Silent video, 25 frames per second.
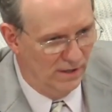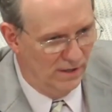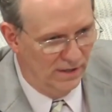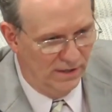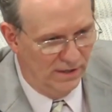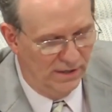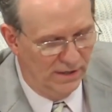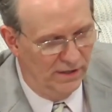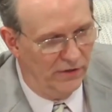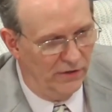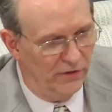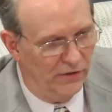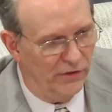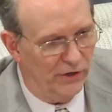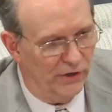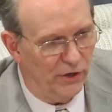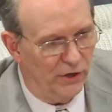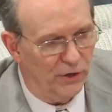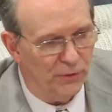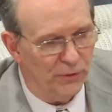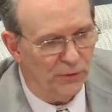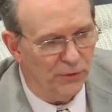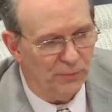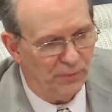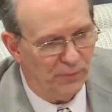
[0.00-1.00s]
they're
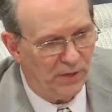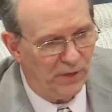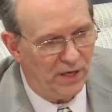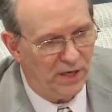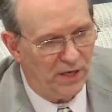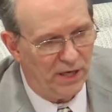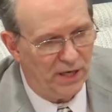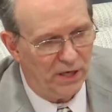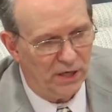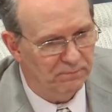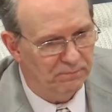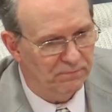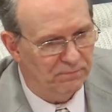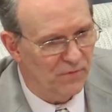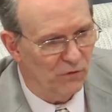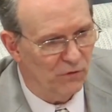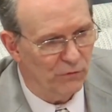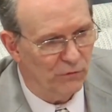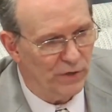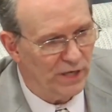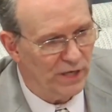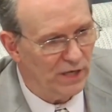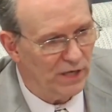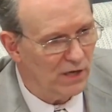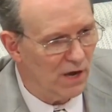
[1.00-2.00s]
being
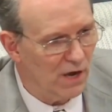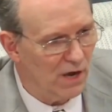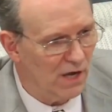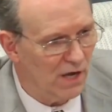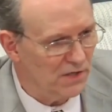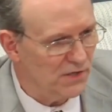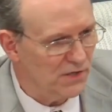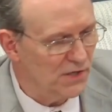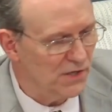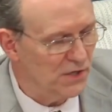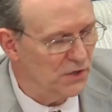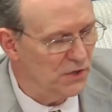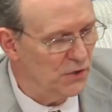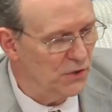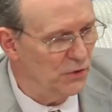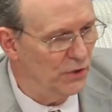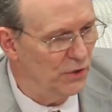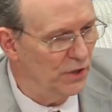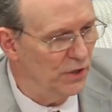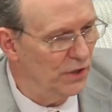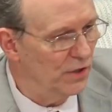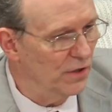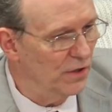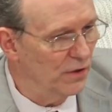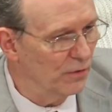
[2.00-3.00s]

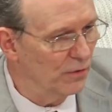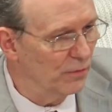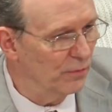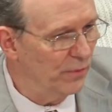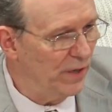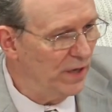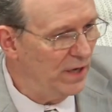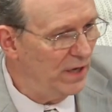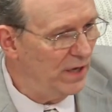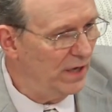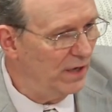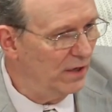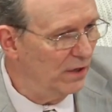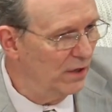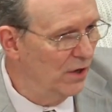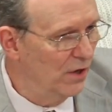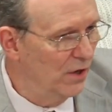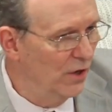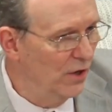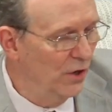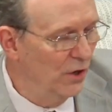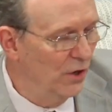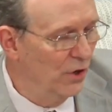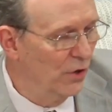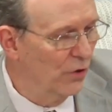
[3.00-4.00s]
reconstituted, they're being
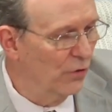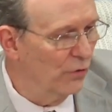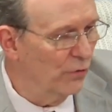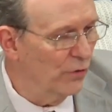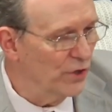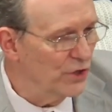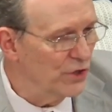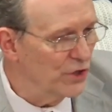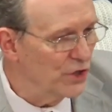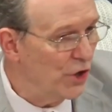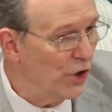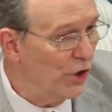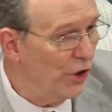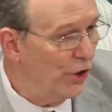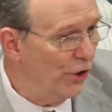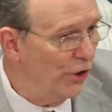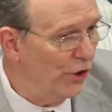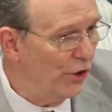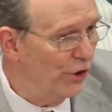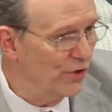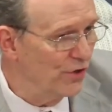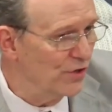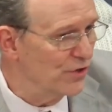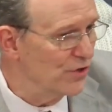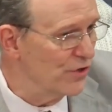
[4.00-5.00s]

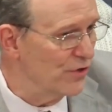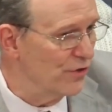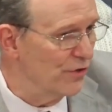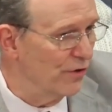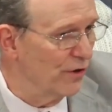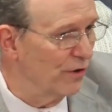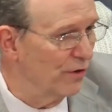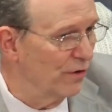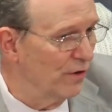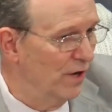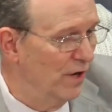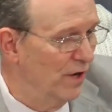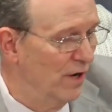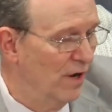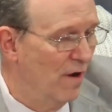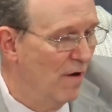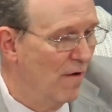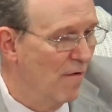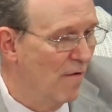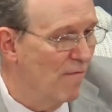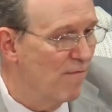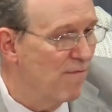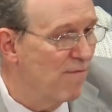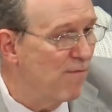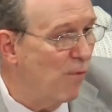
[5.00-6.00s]
returned to their
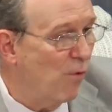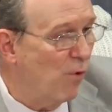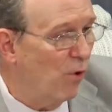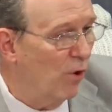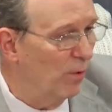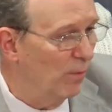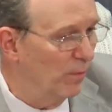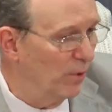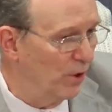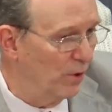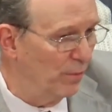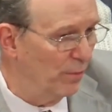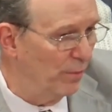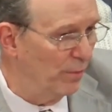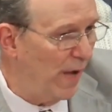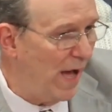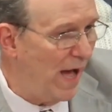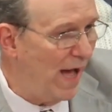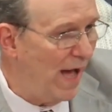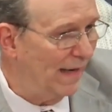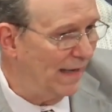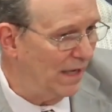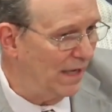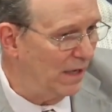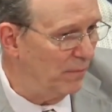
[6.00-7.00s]
former
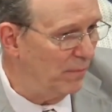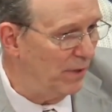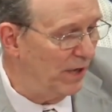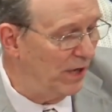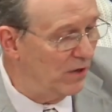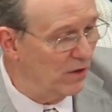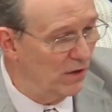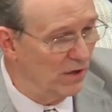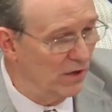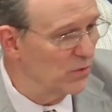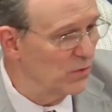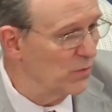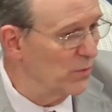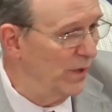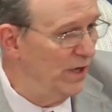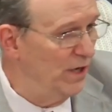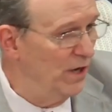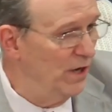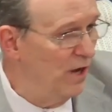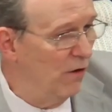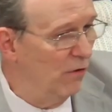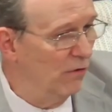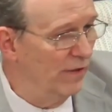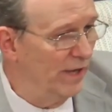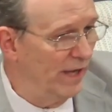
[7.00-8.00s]
body, because we
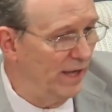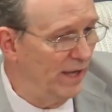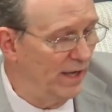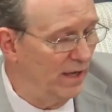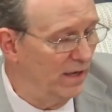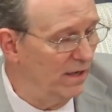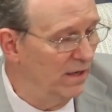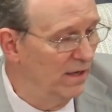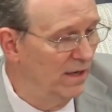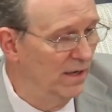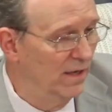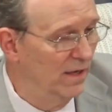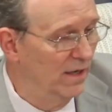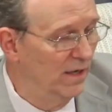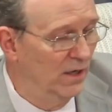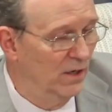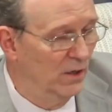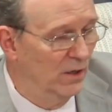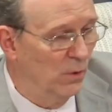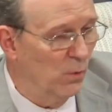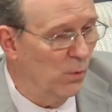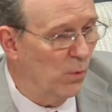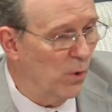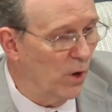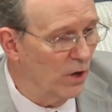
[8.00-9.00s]
know they
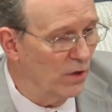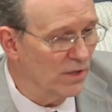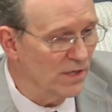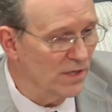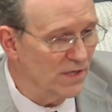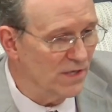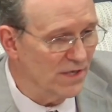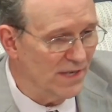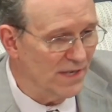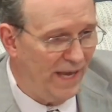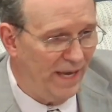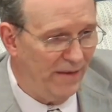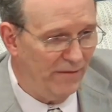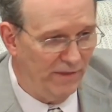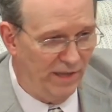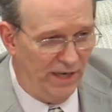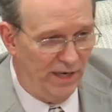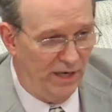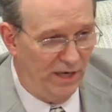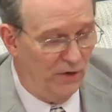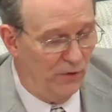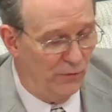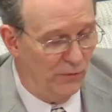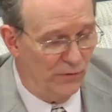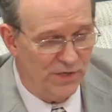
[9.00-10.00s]
weren't saved. They
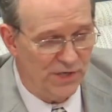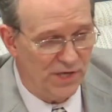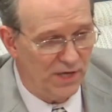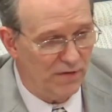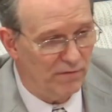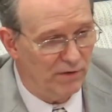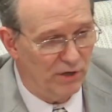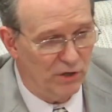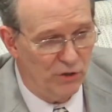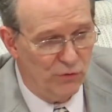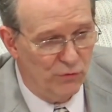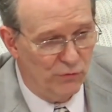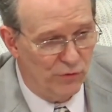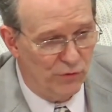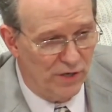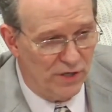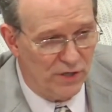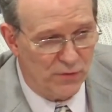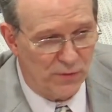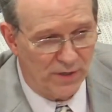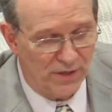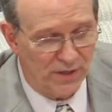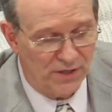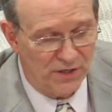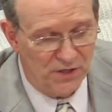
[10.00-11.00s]
didn't receive a new
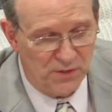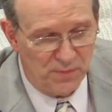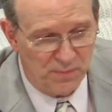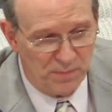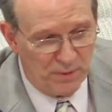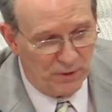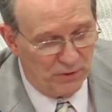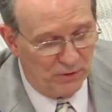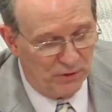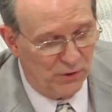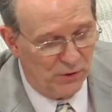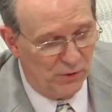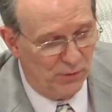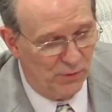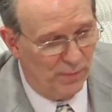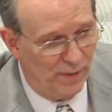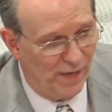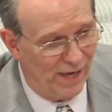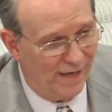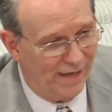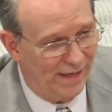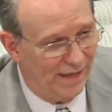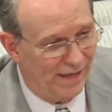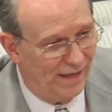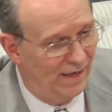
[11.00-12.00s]
resurrected spiritual
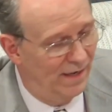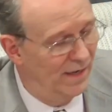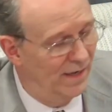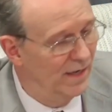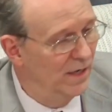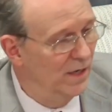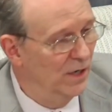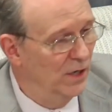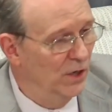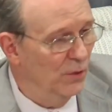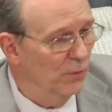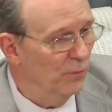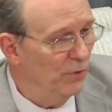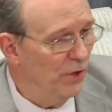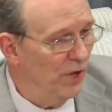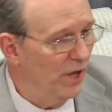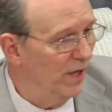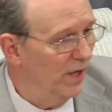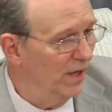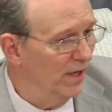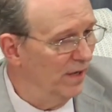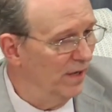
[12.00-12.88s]
body. But